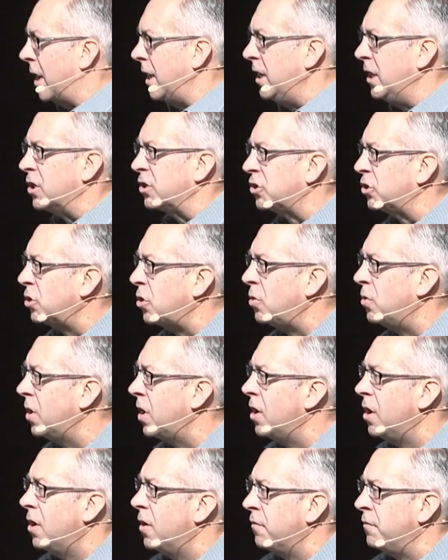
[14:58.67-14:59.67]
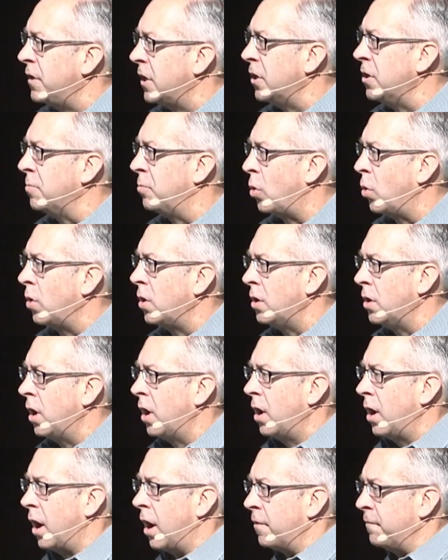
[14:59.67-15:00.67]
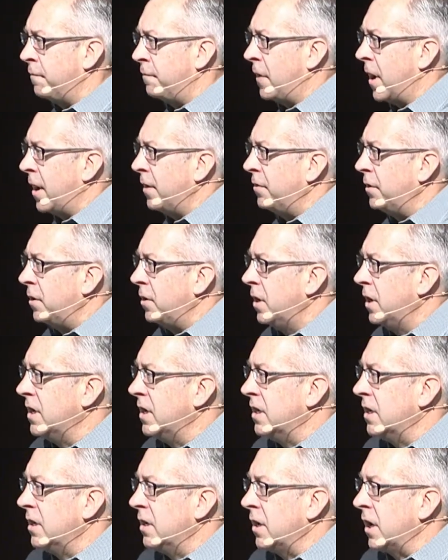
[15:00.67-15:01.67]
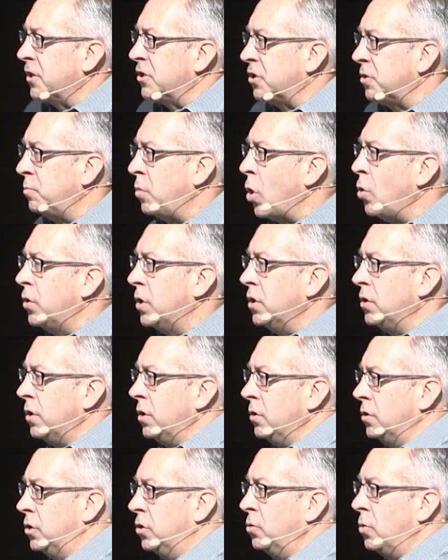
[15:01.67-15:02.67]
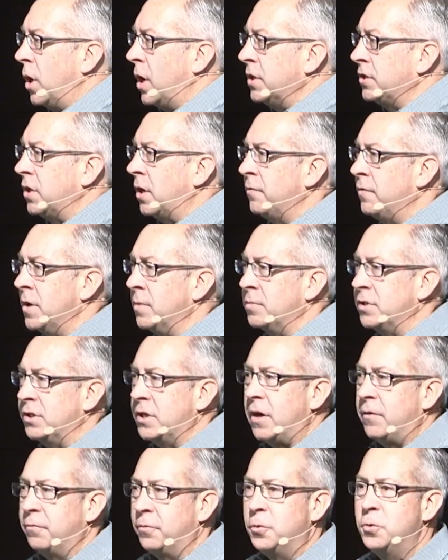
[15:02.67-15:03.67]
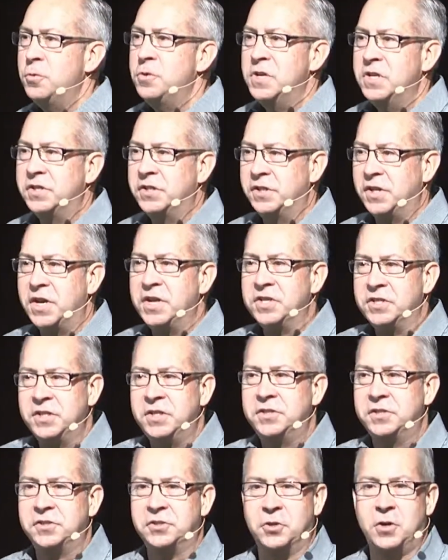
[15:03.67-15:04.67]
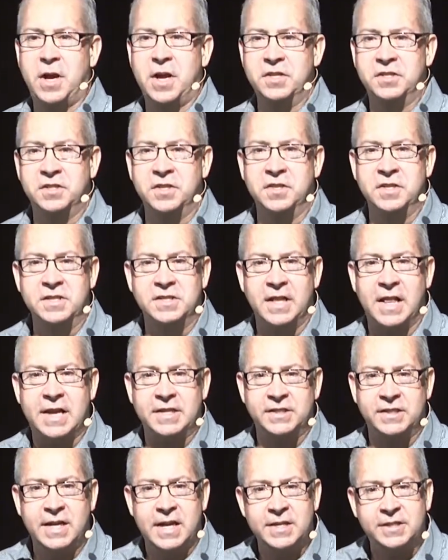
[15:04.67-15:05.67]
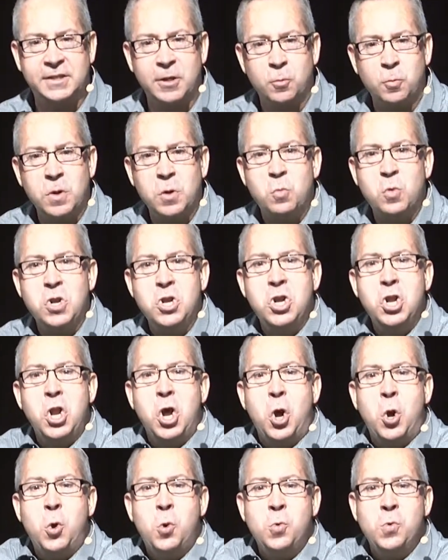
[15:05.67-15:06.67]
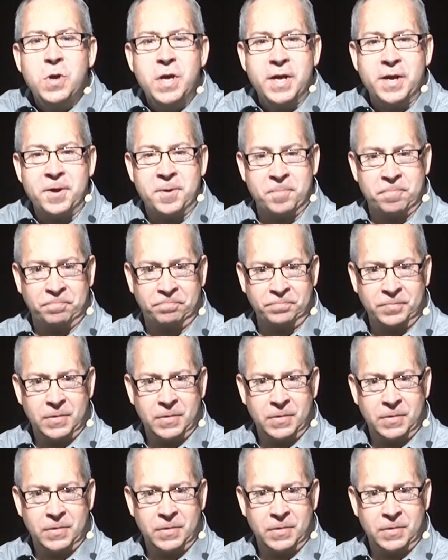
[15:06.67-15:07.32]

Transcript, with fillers: is so very important. Our Father has spoken to us of himself through his son, Jesus Christ, in these last days that we would know him.